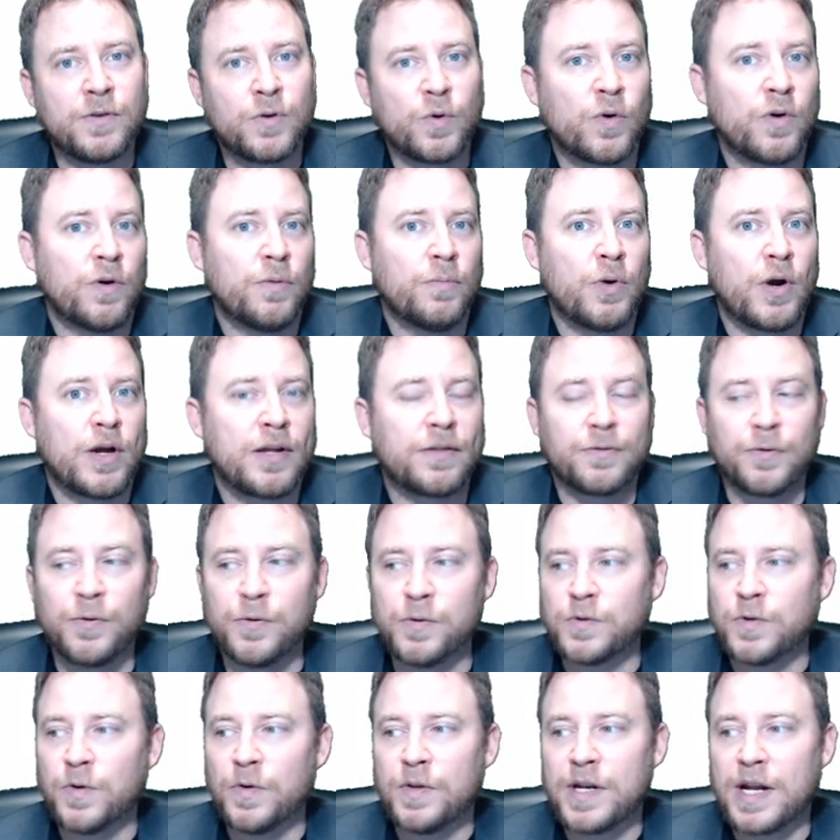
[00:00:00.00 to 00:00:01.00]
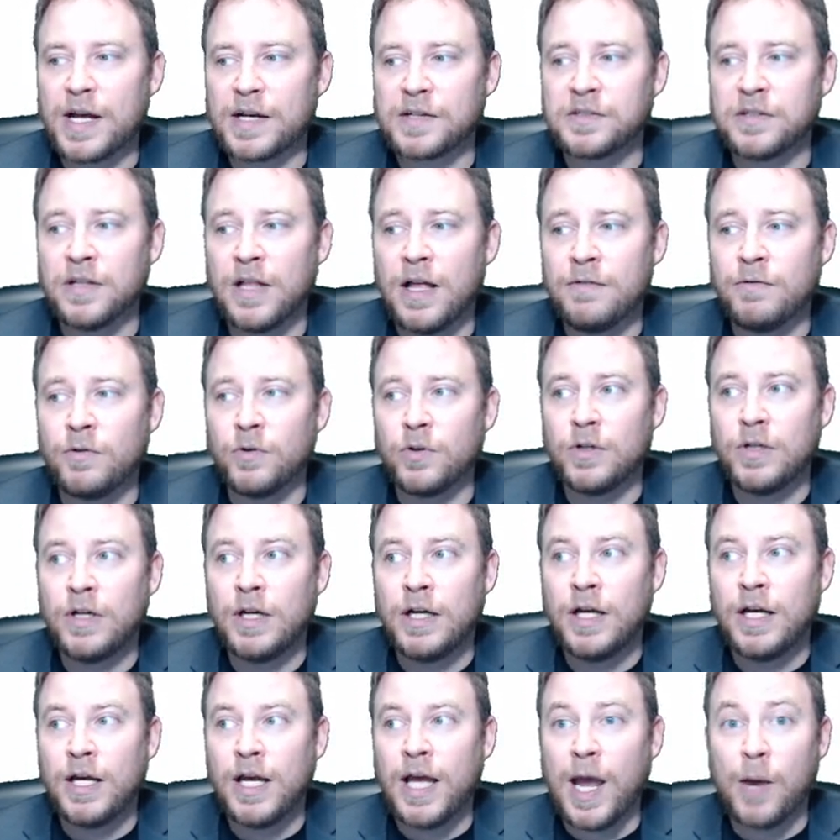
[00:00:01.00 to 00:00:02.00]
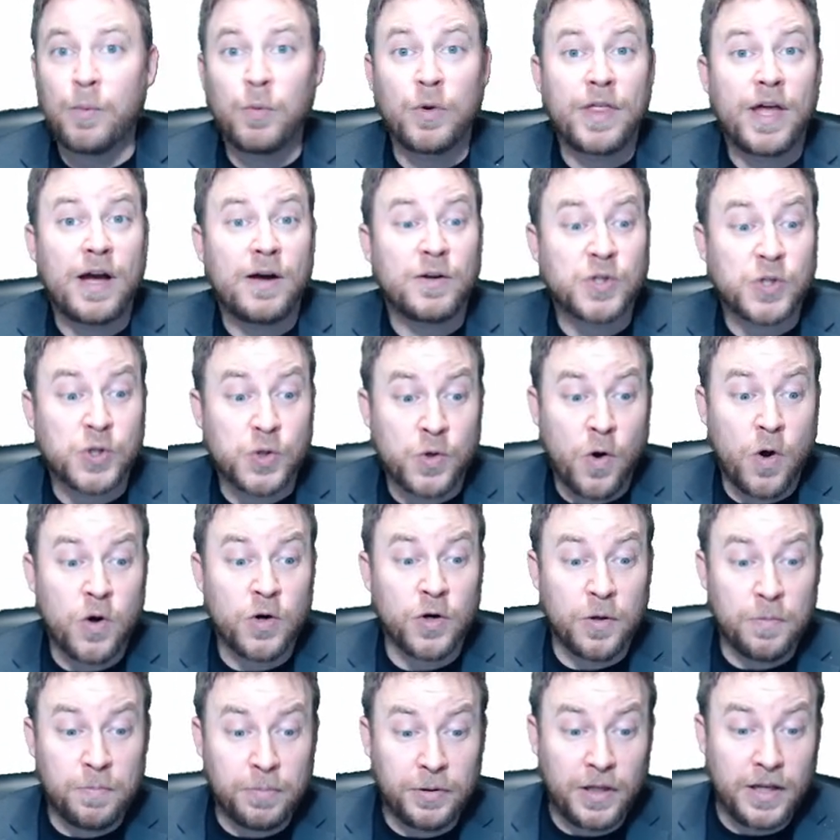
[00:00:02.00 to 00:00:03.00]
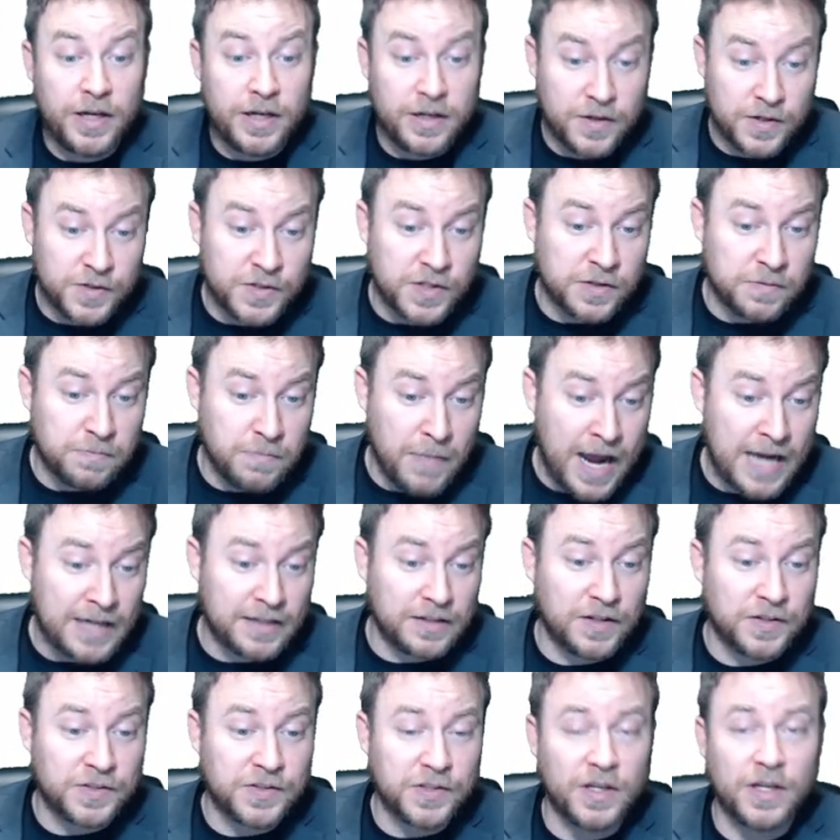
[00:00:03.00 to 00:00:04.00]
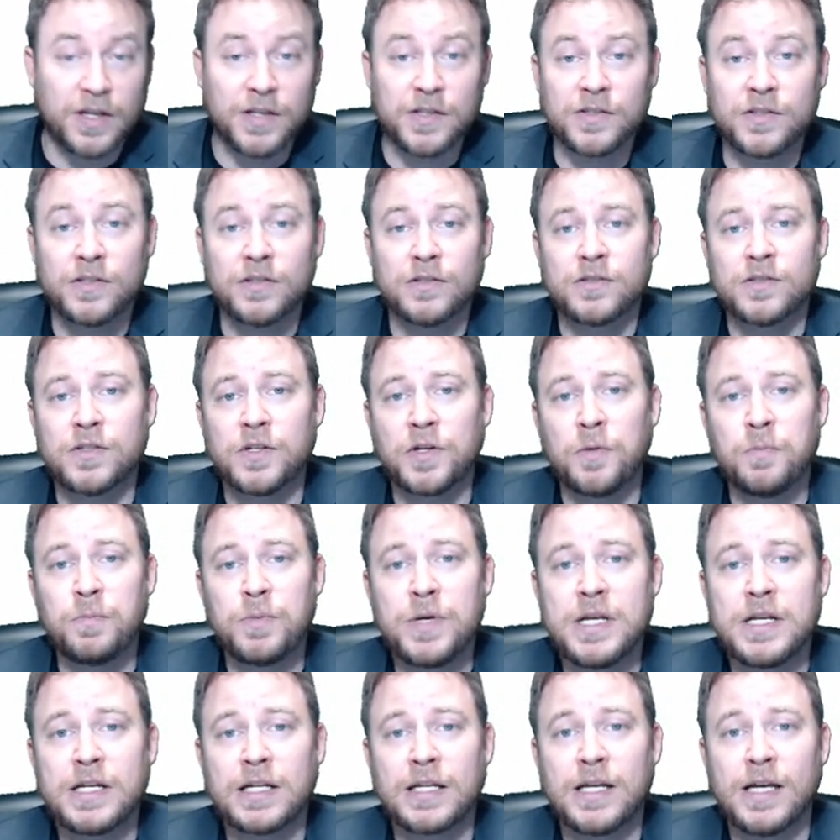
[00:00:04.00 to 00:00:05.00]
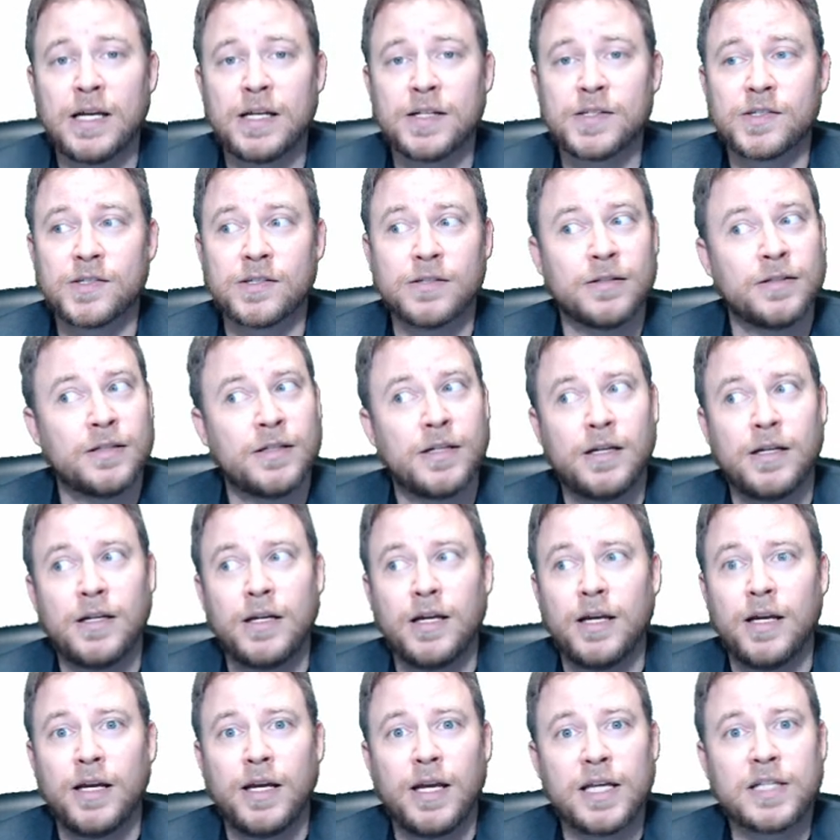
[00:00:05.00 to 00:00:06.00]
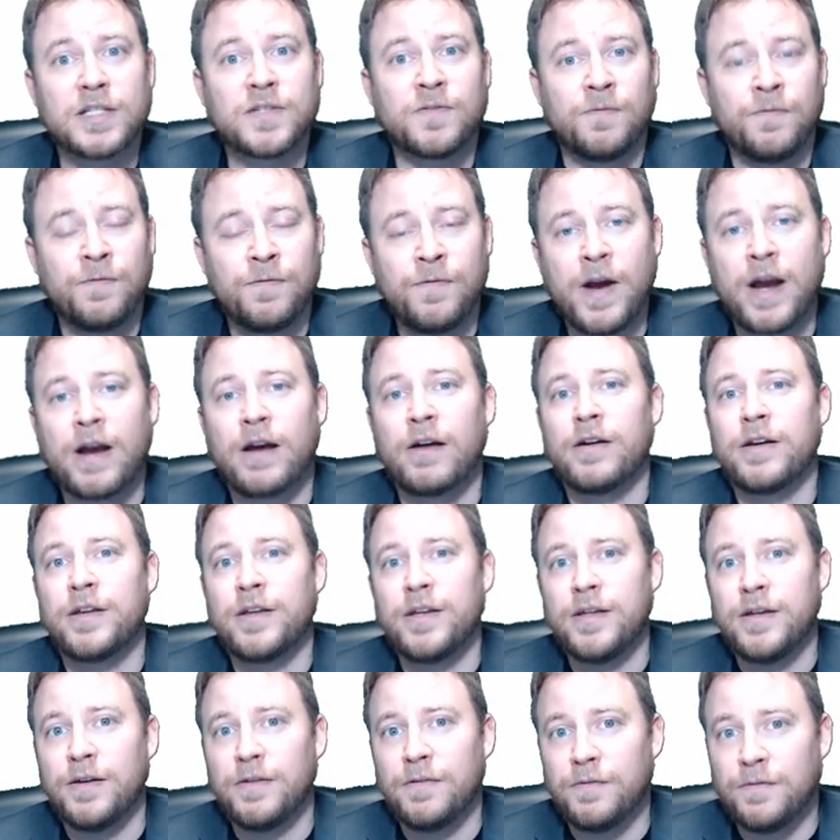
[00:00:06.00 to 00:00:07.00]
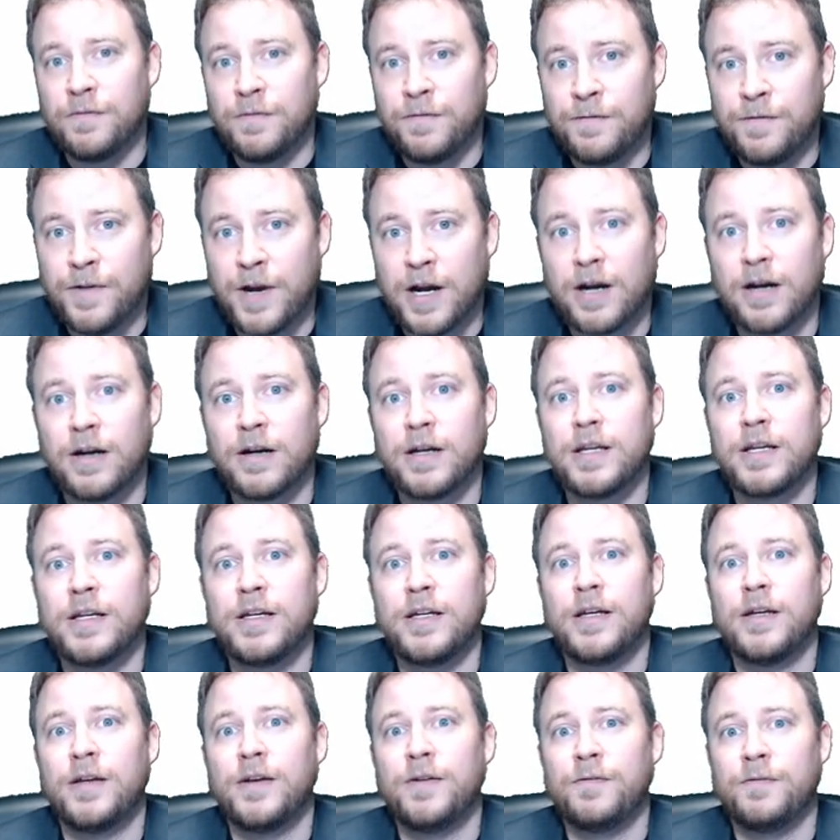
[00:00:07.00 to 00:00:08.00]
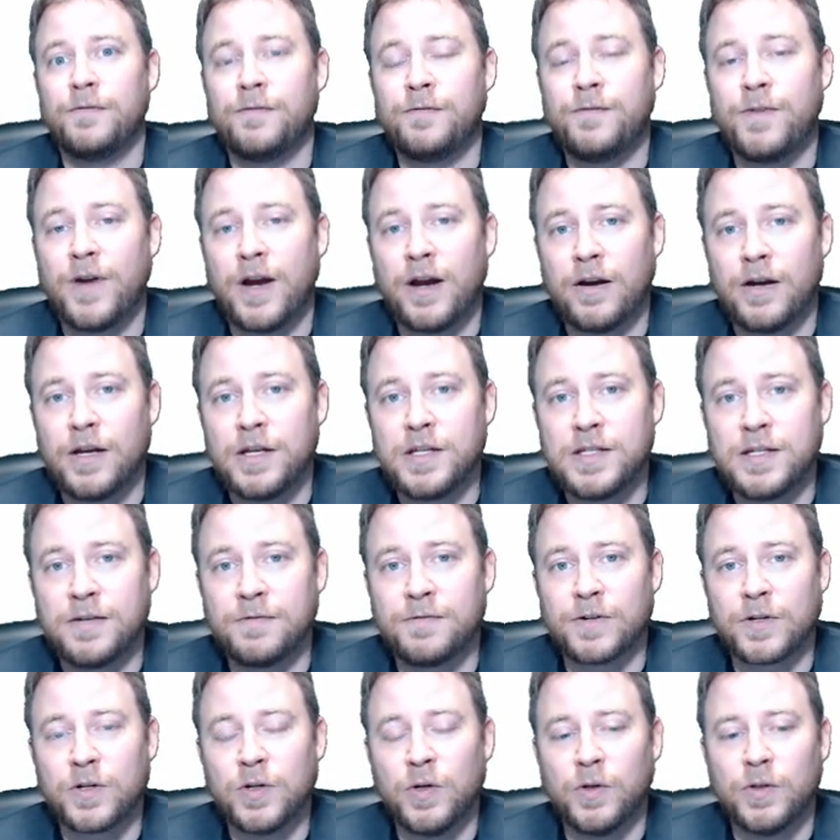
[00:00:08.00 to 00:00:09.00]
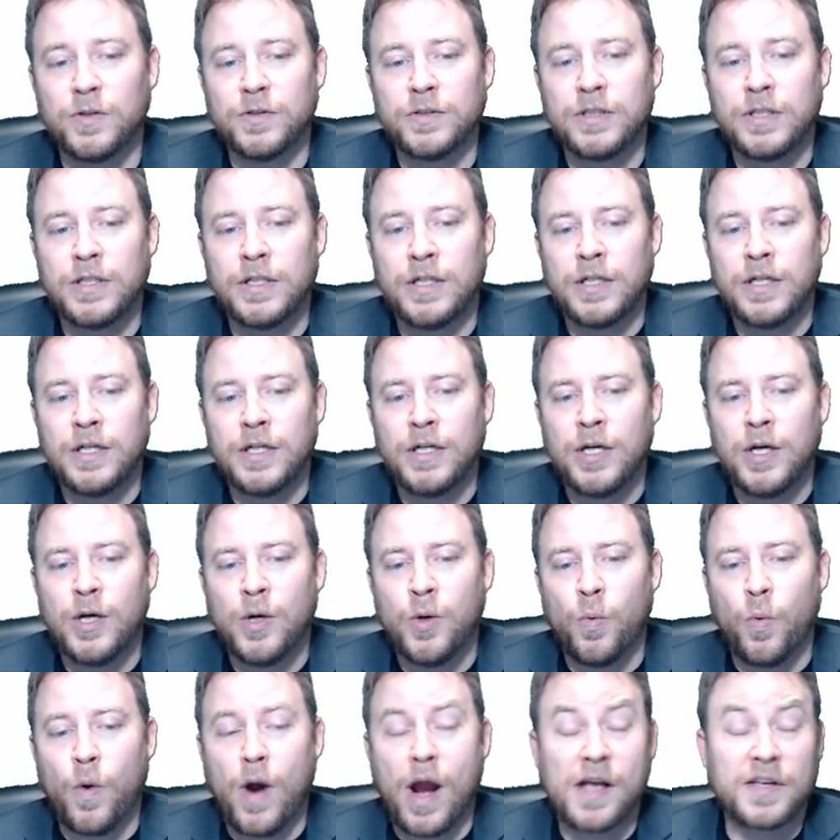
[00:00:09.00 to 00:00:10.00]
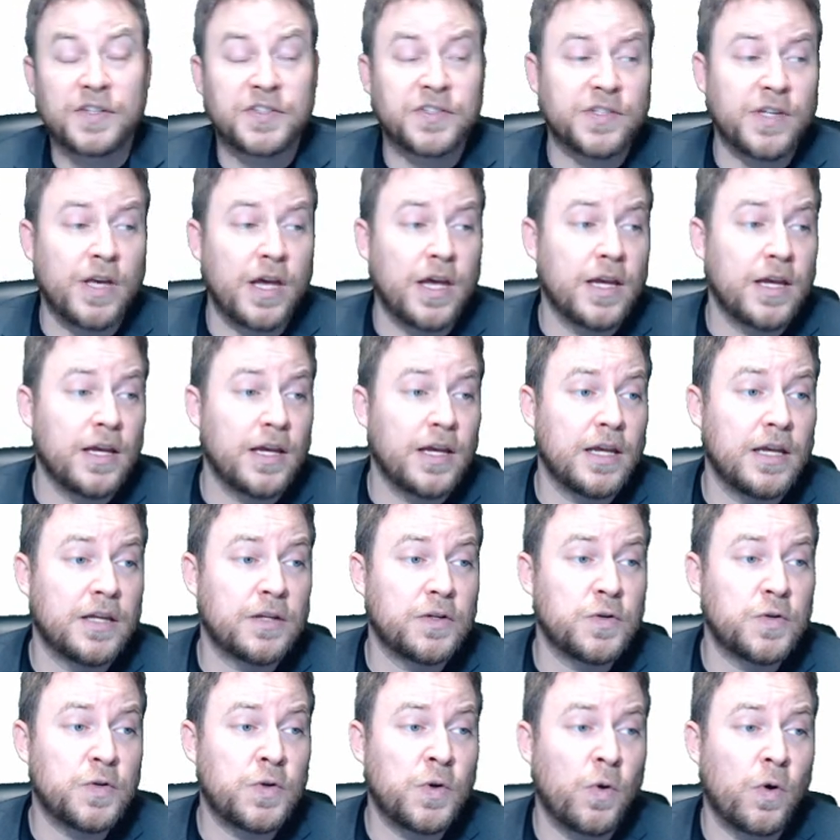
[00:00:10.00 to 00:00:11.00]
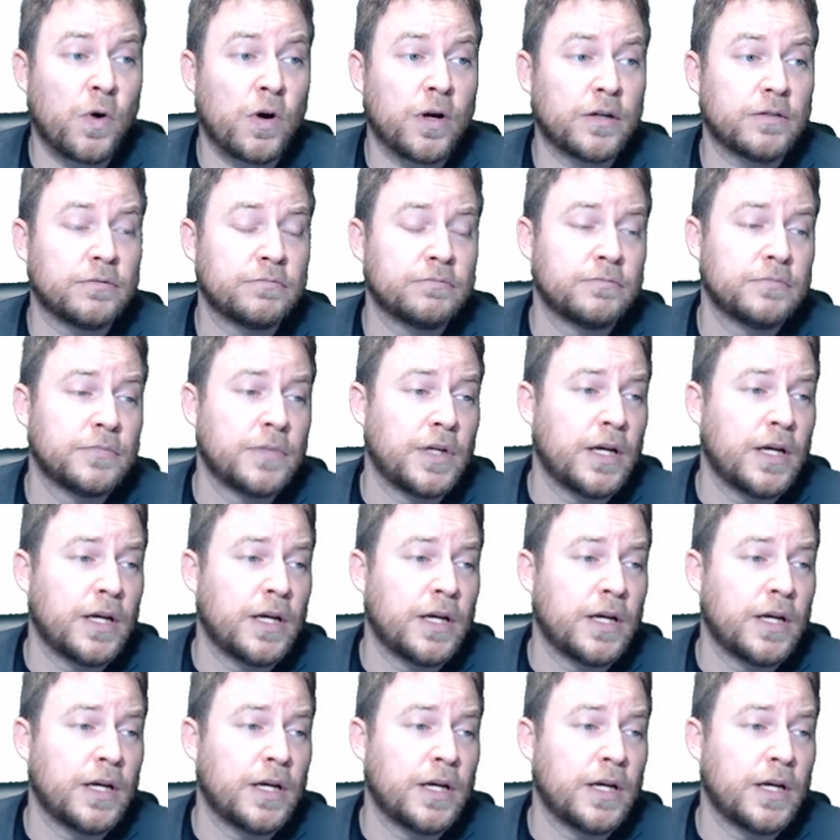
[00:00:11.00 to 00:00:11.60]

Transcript: in order to break through to the next level. And without stronger players, as Magnus says, to compete against, it's very, very, very difficult. Whereas, say, in New York,